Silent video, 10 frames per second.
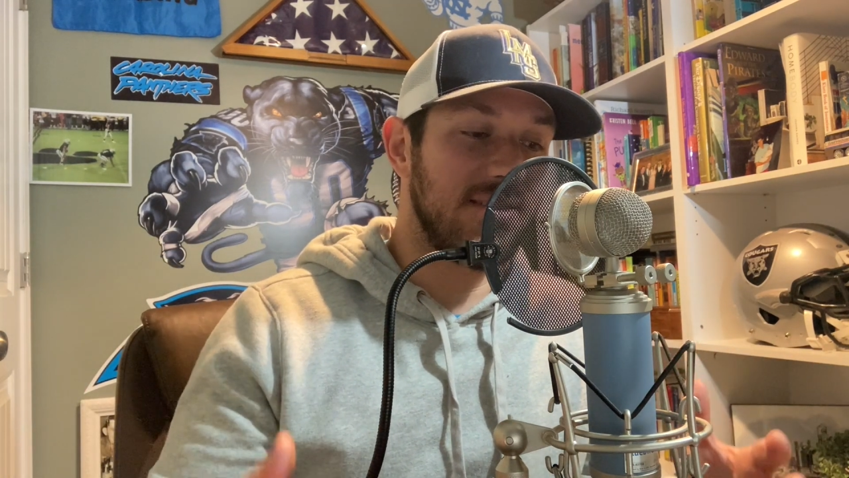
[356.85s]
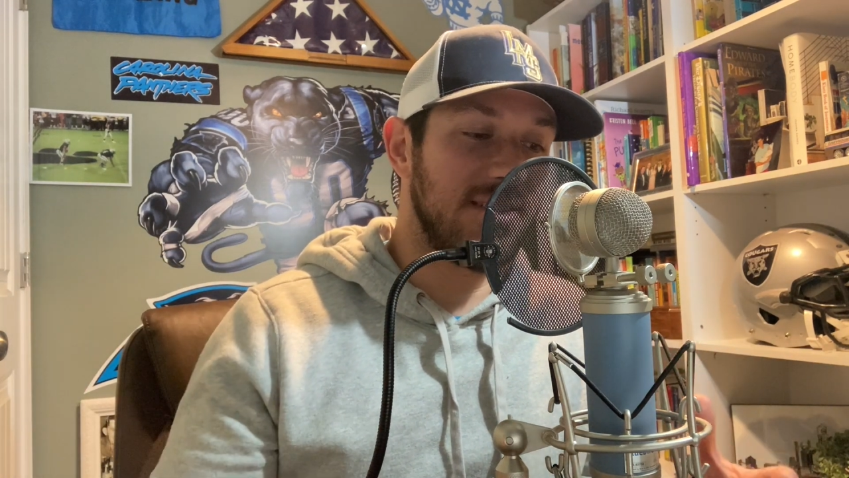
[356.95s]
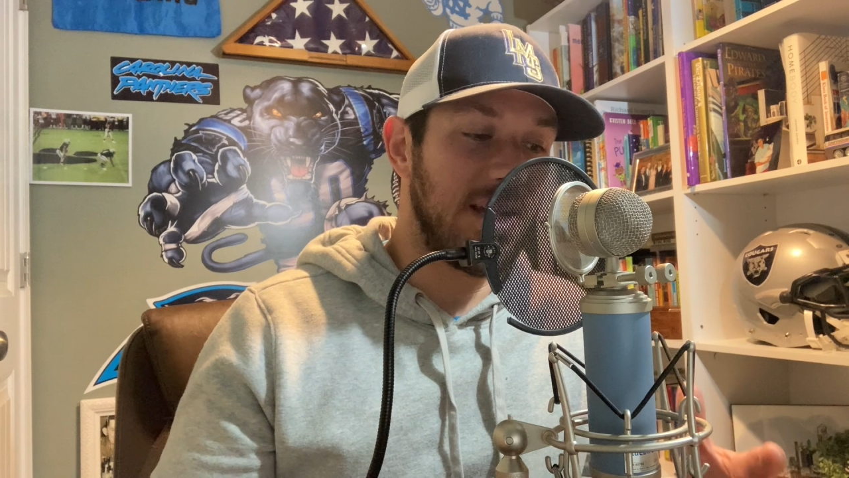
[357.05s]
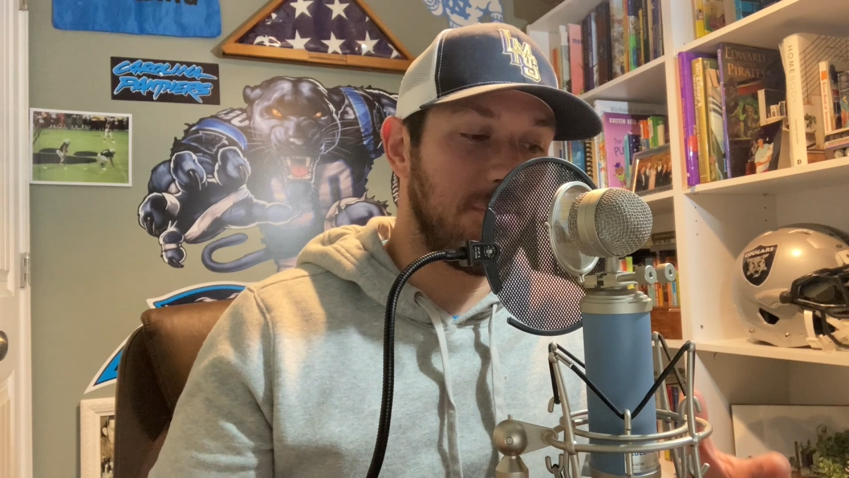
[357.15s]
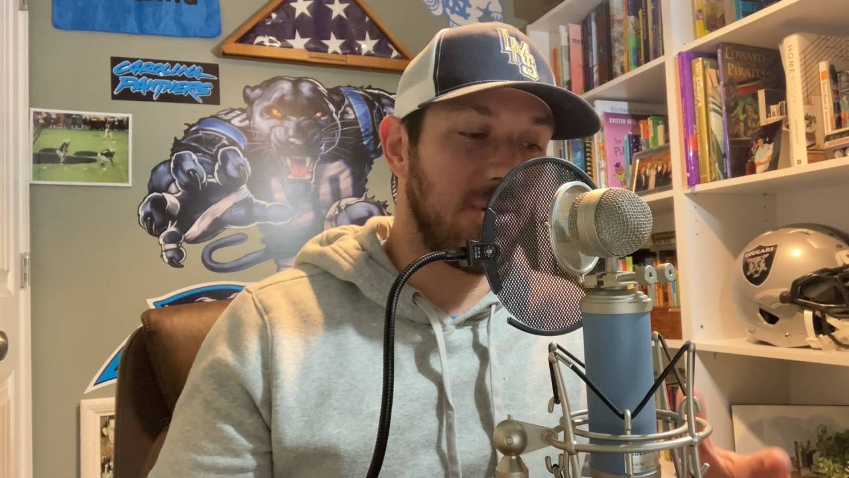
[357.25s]

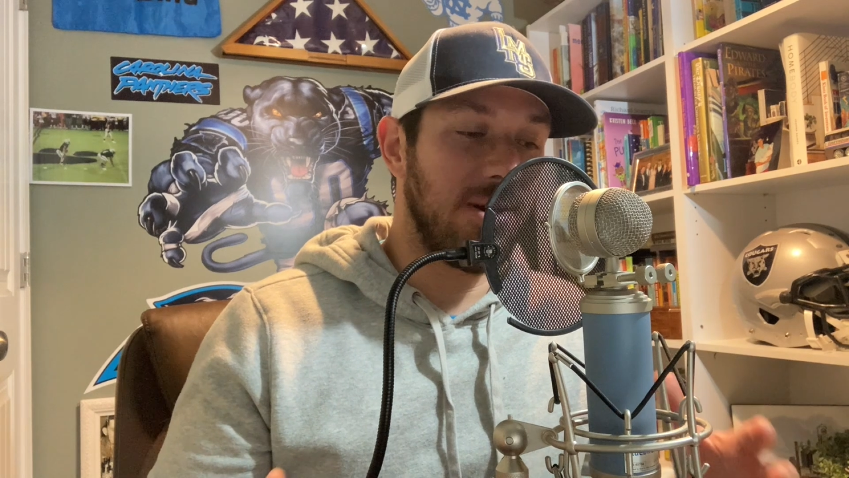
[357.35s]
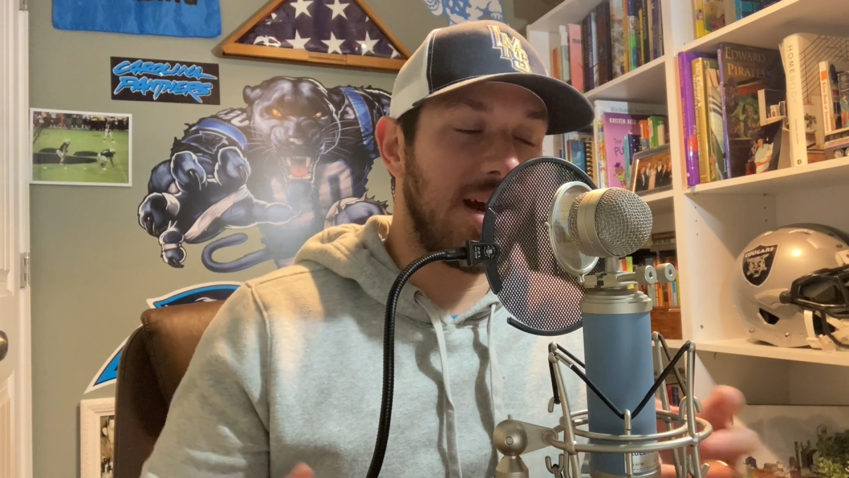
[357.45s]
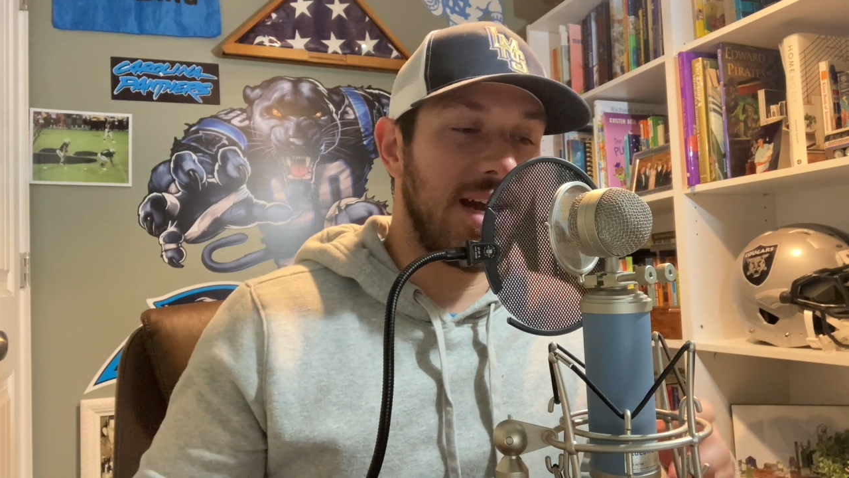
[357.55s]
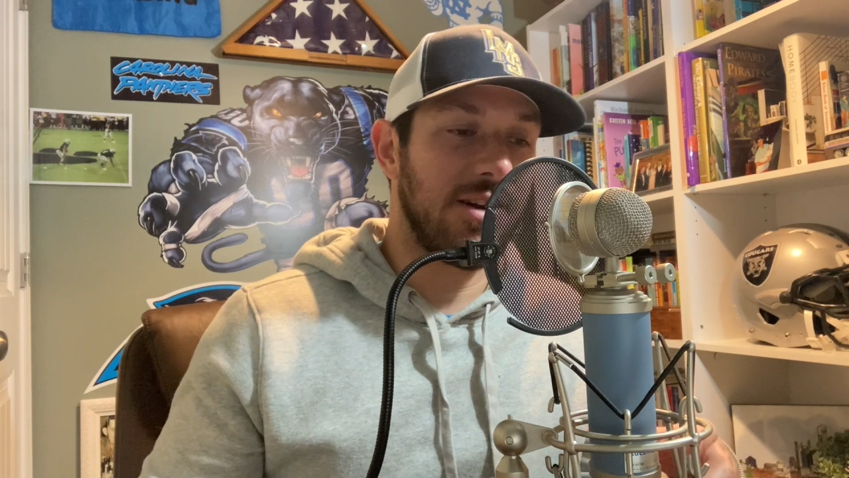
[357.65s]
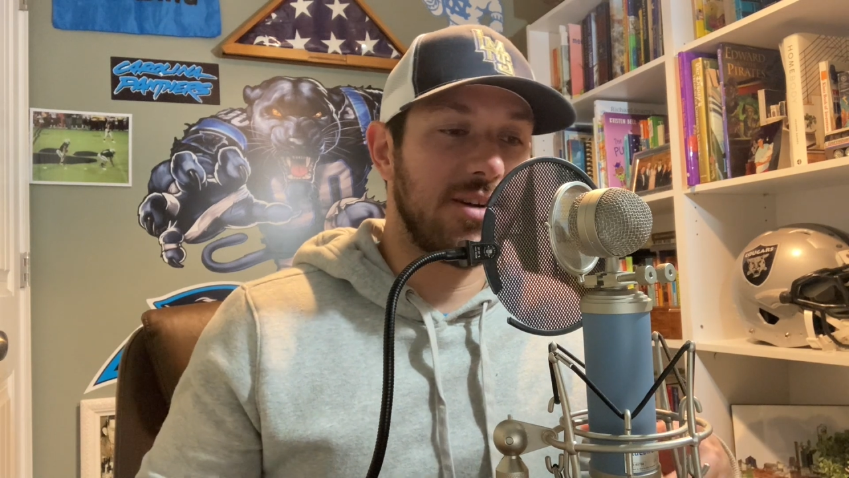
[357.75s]
Tepper
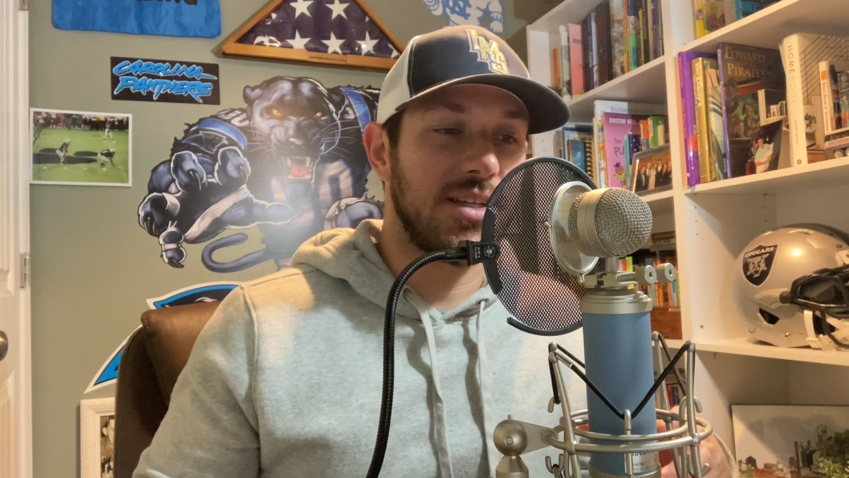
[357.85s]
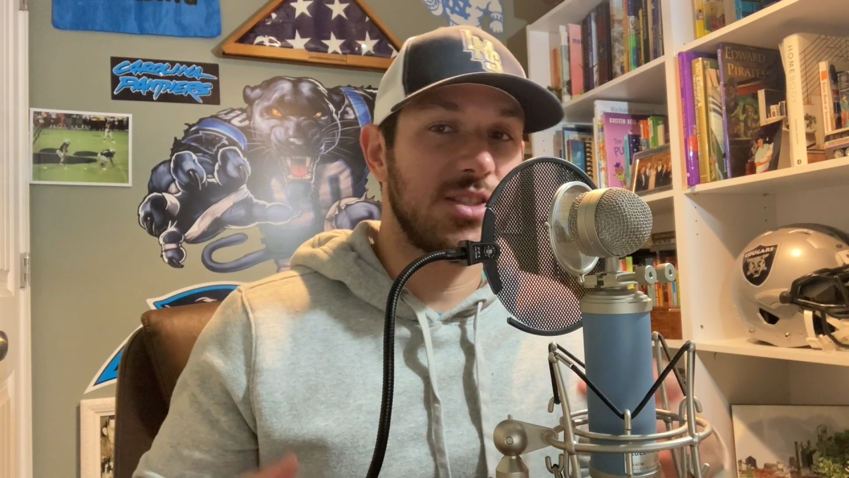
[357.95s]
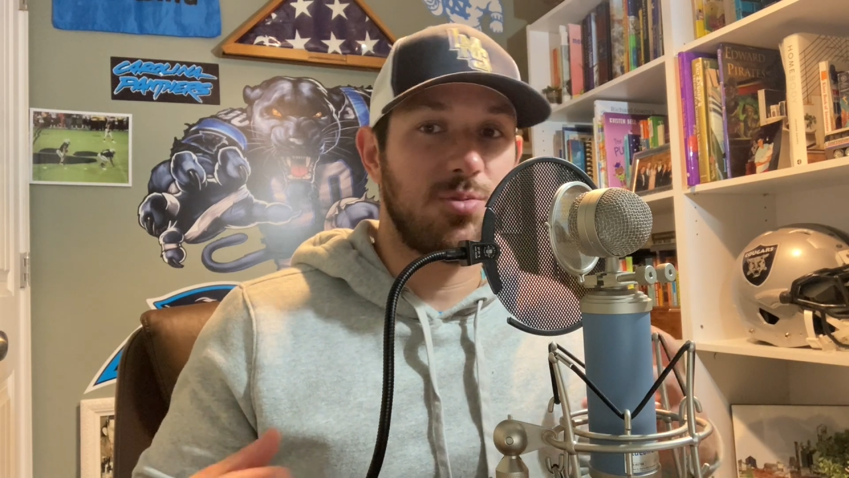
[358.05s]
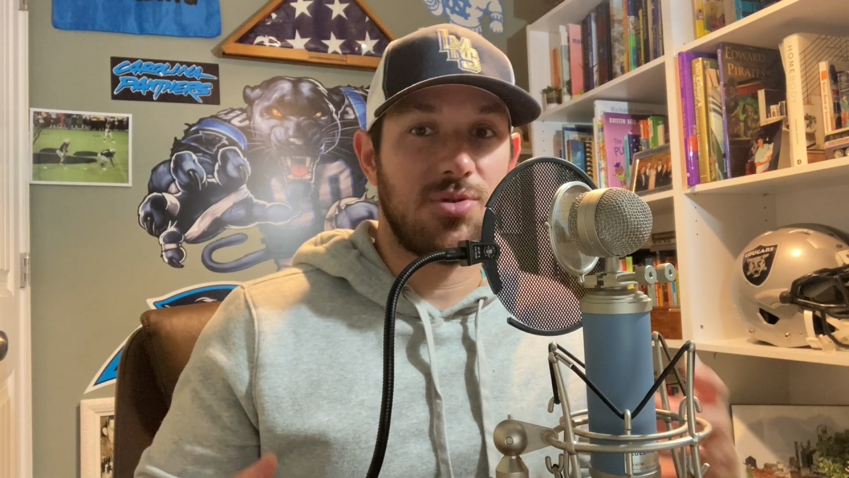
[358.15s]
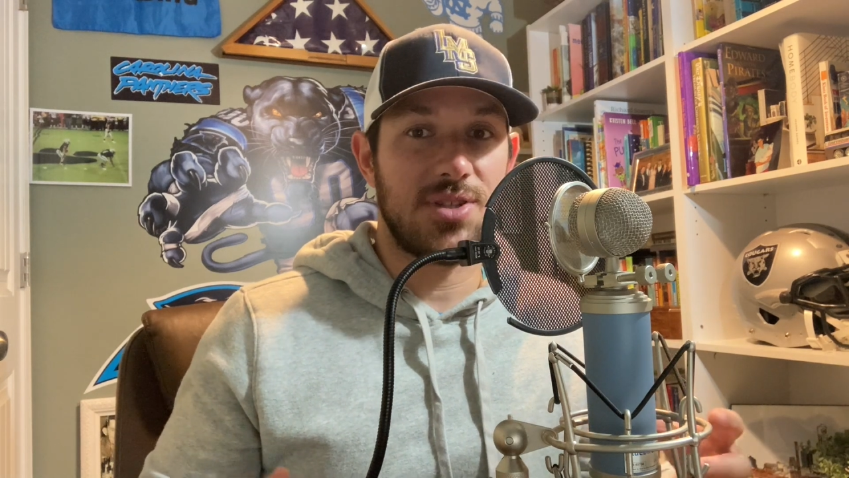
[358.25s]
hiring
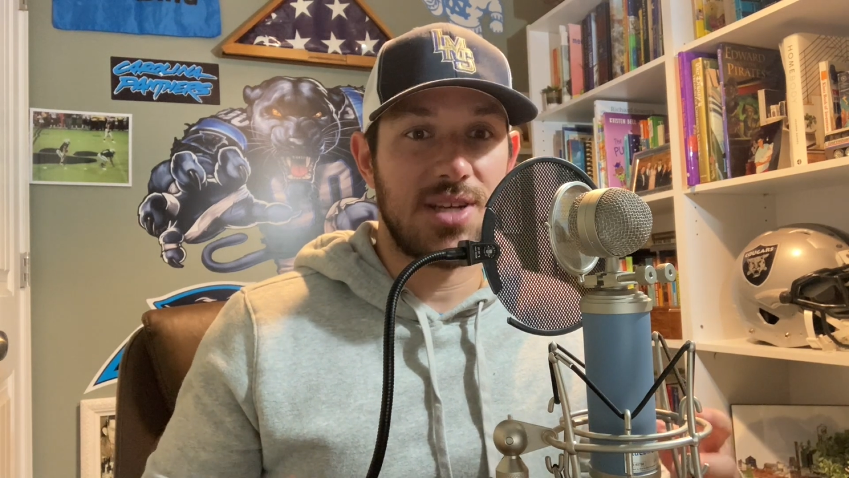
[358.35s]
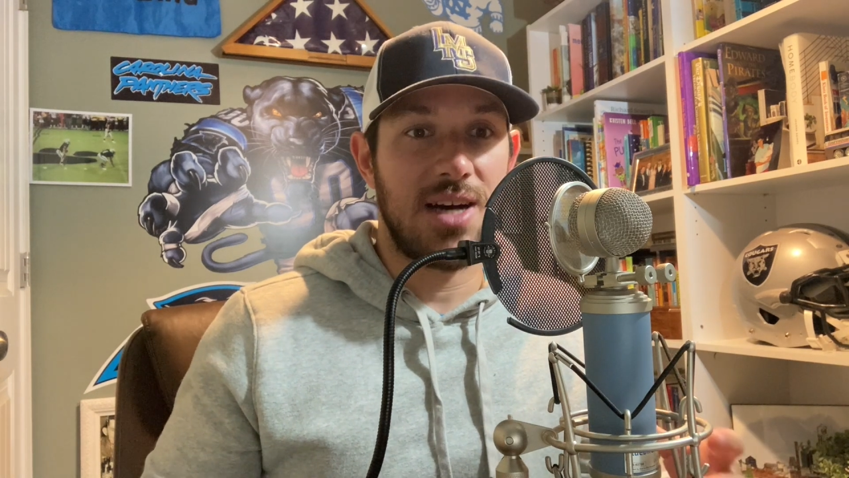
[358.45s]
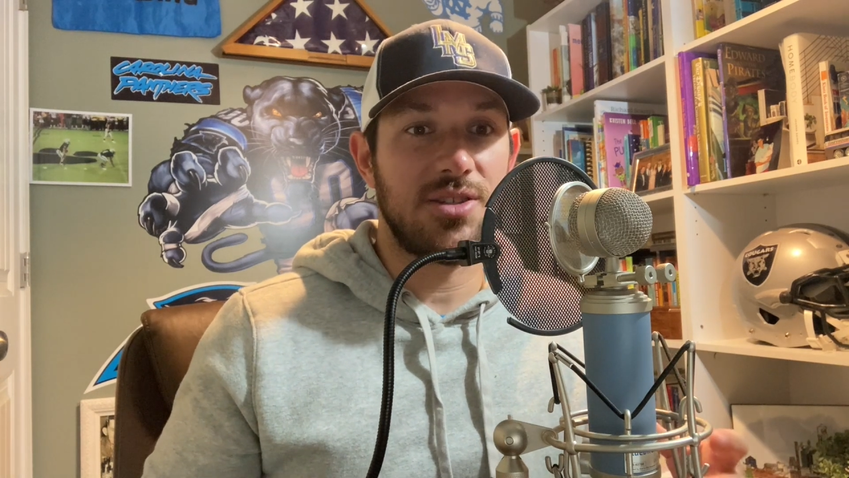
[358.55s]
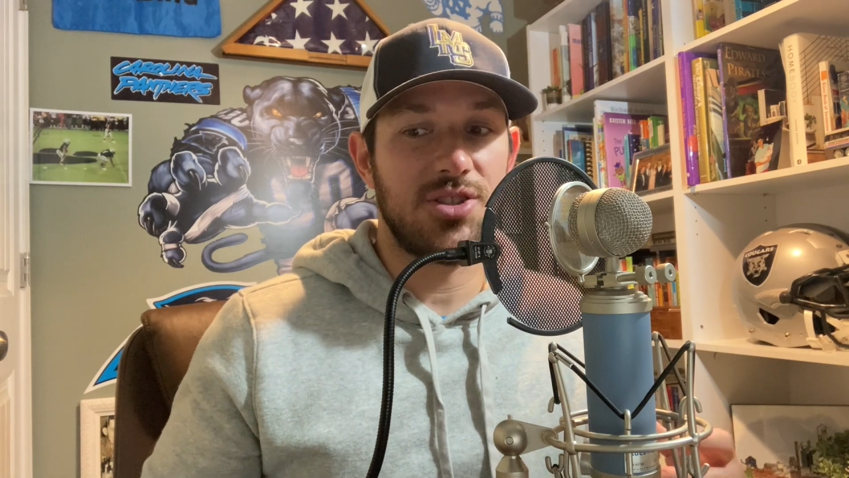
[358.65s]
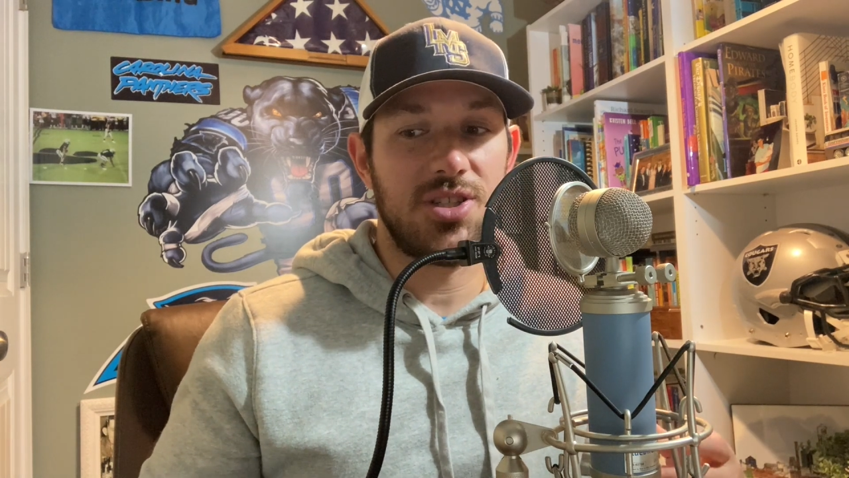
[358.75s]

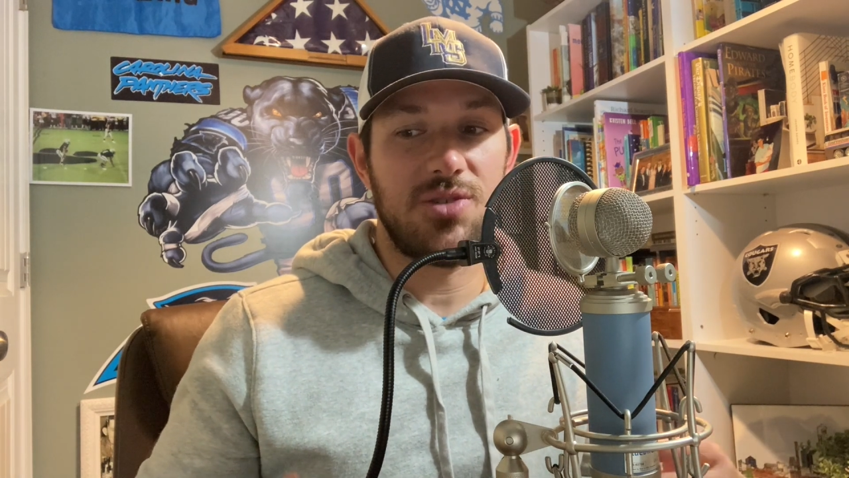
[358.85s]
Sportsology,